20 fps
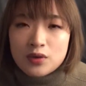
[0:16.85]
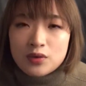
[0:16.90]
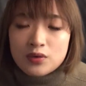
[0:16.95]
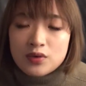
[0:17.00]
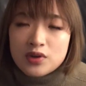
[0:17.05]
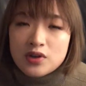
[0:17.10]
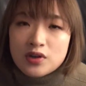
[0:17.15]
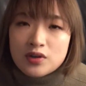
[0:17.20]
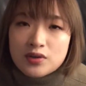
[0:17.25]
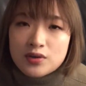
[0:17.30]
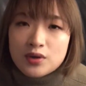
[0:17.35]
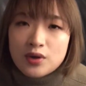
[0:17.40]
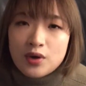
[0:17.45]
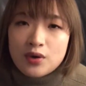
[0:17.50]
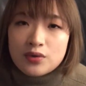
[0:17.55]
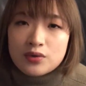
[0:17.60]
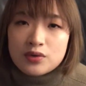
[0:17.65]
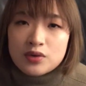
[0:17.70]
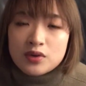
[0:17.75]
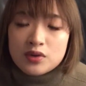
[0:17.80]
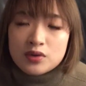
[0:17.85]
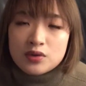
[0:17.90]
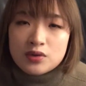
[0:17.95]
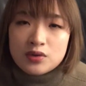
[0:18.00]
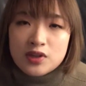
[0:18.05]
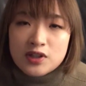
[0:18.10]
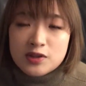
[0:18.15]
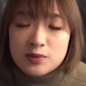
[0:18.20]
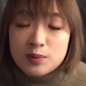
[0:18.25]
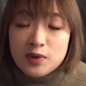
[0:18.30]
Three years ago,
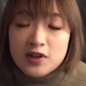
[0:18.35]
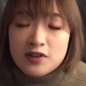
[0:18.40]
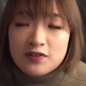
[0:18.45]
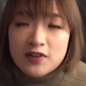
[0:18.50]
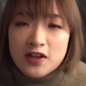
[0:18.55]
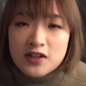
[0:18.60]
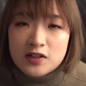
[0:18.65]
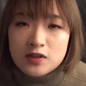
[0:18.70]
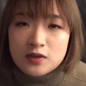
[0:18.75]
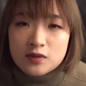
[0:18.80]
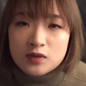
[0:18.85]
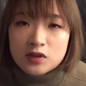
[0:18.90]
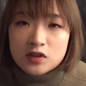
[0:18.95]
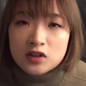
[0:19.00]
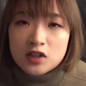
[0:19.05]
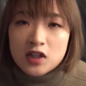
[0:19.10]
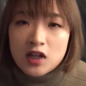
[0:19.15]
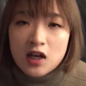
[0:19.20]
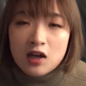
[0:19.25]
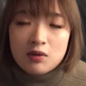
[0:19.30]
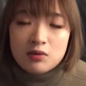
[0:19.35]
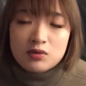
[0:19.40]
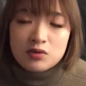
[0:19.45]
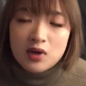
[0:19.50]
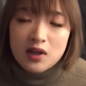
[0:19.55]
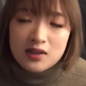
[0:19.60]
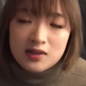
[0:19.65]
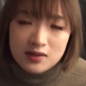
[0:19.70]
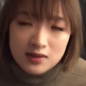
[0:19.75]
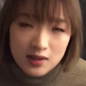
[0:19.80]
during Spring Festival, I was
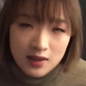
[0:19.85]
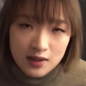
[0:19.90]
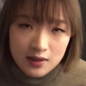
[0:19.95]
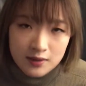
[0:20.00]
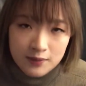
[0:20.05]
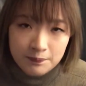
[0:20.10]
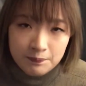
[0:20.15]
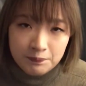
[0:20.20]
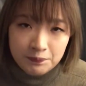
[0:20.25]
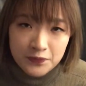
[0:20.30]
quite sick.